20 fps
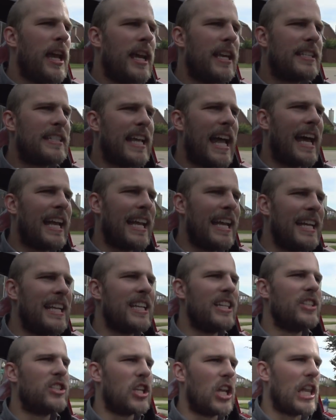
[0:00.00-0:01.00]
is that it
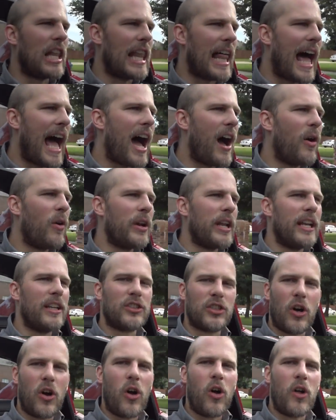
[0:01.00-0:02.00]
is loud
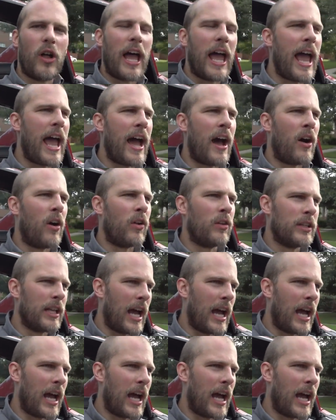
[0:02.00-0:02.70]
as all hell.